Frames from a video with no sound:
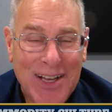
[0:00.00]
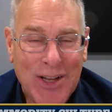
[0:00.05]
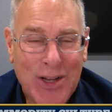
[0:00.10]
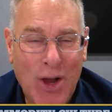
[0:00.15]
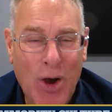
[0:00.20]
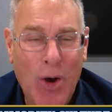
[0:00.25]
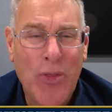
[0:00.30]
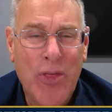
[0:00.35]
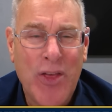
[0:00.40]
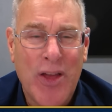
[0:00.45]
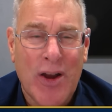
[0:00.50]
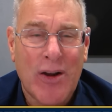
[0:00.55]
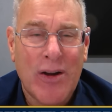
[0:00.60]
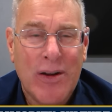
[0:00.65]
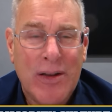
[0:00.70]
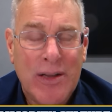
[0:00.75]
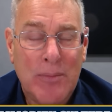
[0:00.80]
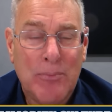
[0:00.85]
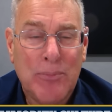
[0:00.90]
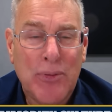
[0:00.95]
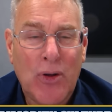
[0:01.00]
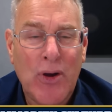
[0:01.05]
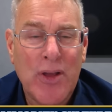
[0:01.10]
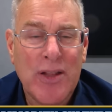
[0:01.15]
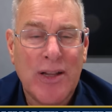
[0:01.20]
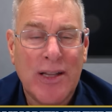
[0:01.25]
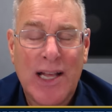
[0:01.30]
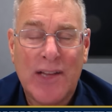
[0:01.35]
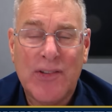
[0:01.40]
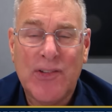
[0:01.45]
go there, employ
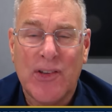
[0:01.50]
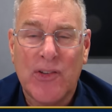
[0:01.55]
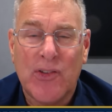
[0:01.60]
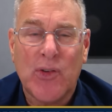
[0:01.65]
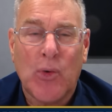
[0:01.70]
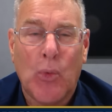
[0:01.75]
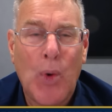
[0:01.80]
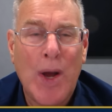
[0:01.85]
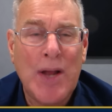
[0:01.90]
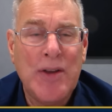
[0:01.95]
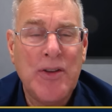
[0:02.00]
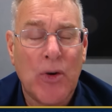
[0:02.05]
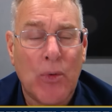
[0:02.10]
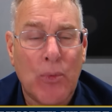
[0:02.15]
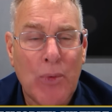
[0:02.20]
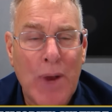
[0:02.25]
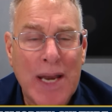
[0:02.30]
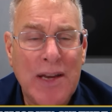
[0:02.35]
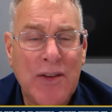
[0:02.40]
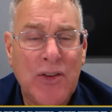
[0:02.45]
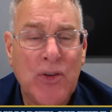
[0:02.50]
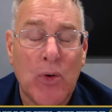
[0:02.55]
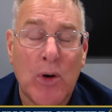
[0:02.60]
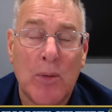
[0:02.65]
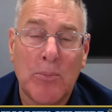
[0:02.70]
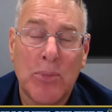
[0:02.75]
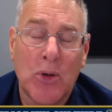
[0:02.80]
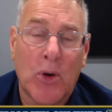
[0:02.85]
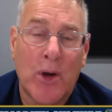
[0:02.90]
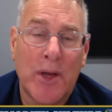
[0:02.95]
the lessons. When you're ready to
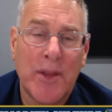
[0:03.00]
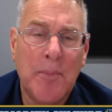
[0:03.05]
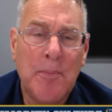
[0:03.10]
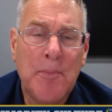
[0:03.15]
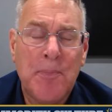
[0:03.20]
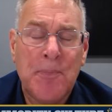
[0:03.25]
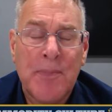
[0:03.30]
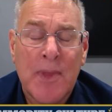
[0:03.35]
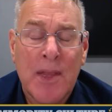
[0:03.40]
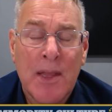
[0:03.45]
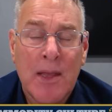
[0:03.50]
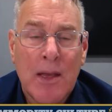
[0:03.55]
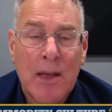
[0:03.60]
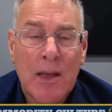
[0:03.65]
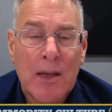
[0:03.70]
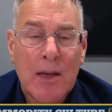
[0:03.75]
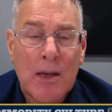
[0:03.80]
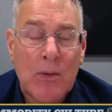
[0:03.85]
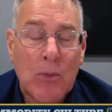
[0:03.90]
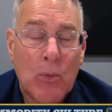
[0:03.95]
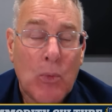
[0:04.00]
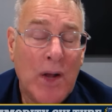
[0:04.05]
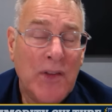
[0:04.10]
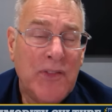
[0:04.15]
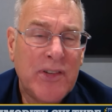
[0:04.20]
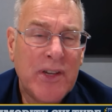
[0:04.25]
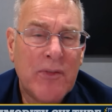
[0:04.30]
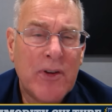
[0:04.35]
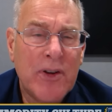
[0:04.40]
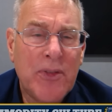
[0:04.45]
employ them,
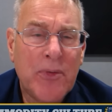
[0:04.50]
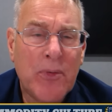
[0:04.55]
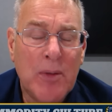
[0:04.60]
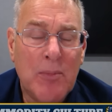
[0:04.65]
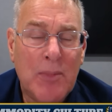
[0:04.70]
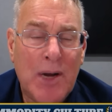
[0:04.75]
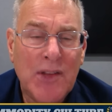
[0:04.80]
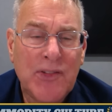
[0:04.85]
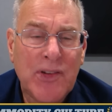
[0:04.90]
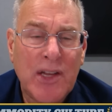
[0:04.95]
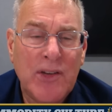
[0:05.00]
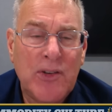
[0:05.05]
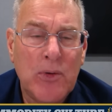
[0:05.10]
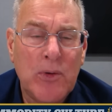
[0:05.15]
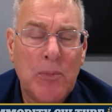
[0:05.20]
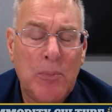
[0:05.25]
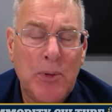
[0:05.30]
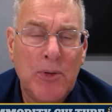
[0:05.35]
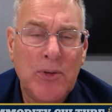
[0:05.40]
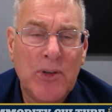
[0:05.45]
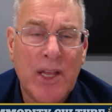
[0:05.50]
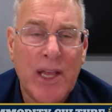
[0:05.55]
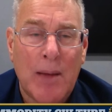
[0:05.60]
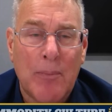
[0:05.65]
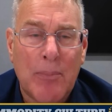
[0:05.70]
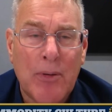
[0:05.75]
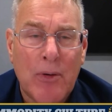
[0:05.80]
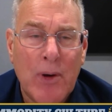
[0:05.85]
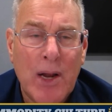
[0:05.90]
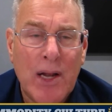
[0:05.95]
once every three months, I do a boot
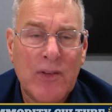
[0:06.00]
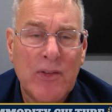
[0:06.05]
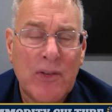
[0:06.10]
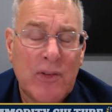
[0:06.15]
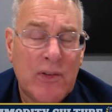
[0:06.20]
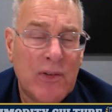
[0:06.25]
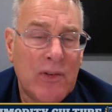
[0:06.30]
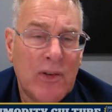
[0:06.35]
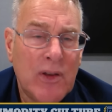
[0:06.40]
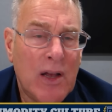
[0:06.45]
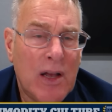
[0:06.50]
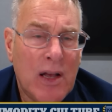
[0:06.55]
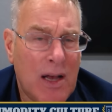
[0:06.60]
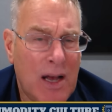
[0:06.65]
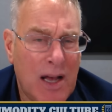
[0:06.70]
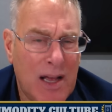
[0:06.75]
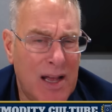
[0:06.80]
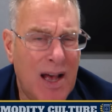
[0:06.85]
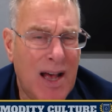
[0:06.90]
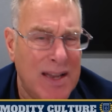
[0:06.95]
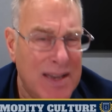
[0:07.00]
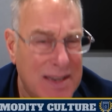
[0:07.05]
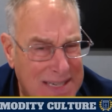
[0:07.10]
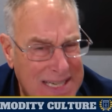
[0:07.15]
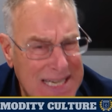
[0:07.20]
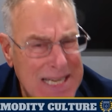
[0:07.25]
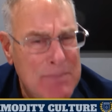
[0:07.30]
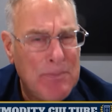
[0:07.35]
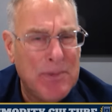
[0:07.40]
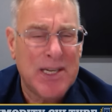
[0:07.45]
camp around a, a, a
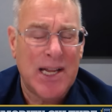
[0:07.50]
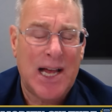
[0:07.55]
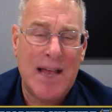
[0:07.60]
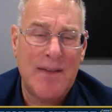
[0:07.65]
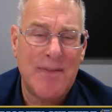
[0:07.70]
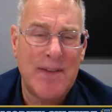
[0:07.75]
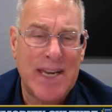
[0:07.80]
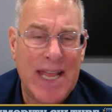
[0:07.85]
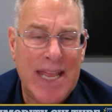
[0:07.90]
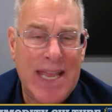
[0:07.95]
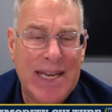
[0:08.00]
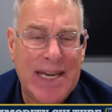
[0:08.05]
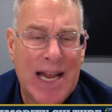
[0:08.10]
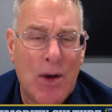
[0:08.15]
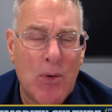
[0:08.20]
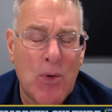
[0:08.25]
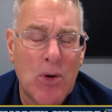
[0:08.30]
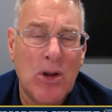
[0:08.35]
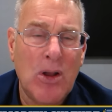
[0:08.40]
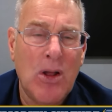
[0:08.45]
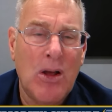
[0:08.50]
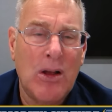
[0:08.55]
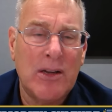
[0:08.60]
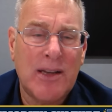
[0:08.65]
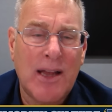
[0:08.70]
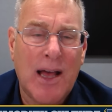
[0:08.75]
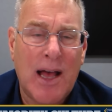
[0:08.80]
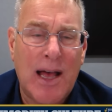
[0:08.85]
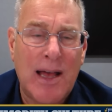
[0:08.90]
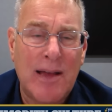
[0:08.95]
deep dive, an eight hour
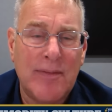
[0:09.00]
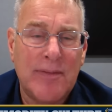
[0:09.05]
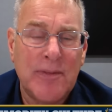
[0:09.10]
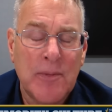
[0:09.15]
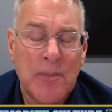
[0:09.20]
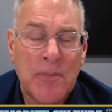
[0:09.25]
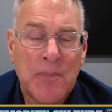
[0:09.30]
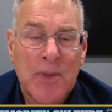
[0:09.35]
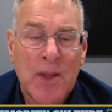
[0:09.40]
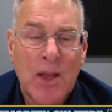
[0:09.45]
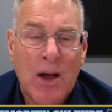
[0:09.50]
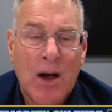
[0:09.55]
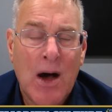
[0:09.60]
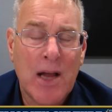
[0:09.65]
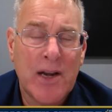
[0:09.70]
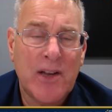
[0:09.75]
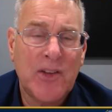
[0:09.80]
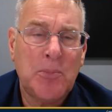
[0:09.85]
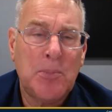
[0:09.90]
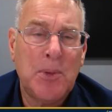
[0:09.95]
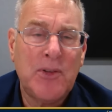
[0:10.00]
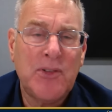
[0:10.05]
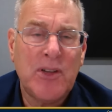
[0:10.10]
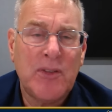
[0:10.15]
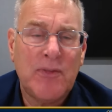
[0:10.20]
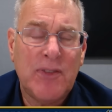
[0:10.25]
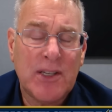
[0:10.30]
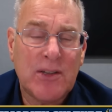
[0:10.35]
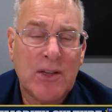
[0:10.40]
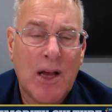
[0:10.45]
long dive on a
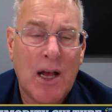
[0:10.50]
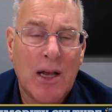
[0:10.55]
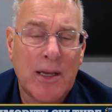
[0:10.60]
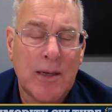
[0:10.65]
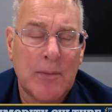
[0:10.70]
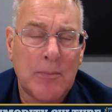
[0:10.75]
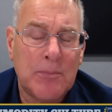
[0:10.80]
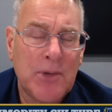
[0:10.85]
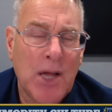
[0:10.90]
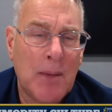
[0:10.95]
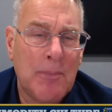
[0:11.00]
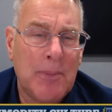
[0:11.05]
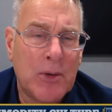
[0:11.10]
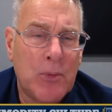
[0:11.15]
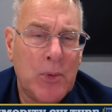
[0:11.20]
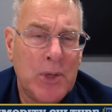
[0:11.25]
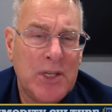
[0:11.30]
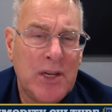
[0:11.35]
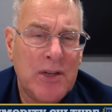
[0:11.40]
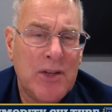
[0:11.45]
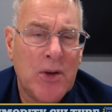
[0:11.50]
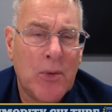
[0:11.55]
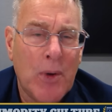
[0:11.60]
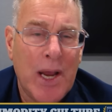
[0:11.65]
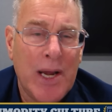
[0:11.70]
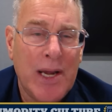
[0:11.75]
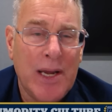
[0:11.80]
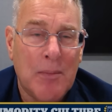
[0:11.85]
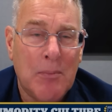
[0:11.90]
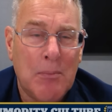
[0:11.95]
specific topic. We did
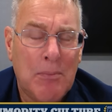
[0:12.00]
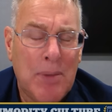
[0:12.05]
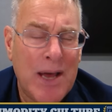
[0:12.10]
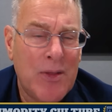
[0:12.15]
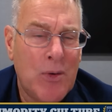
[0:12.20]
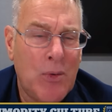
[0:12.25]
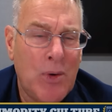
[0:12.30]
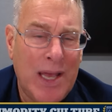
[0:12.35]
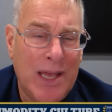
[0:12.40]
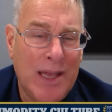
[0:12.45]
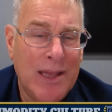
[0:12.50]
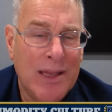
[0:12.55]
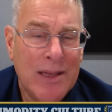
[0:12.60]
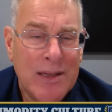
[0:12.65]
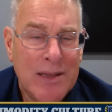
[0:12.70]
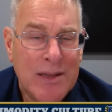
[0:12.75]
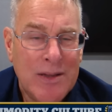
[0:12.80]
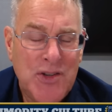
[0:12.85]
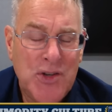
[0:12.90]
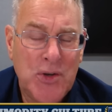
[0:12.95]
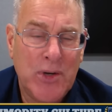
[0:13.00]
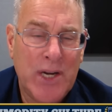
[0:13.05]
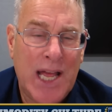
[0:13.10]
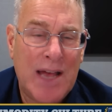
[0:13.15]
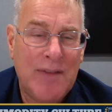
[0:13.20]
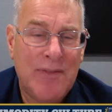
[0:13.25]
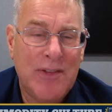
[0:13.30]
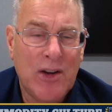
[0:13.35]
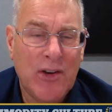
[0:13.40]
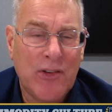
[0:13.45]
uranium, by the way, two and a
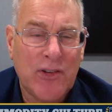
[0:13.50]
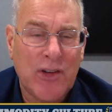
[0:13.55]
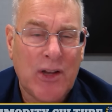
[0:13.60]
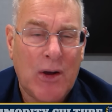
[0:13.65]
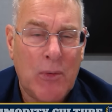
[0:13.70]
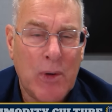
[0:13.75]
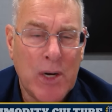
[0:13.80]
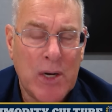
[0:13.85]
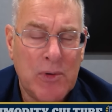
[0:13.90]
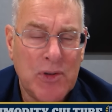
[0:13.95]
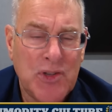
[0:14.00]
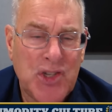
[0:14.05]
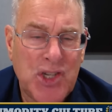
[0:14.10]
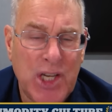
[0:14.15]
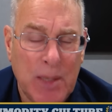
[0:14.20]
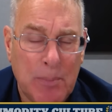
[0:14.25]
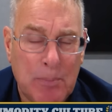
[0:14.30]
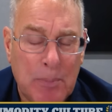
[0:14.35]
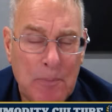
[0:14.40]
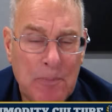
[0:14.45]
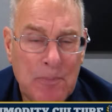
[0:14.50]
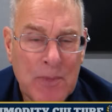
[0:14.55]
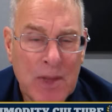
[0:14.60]
half years ago when it was cheap.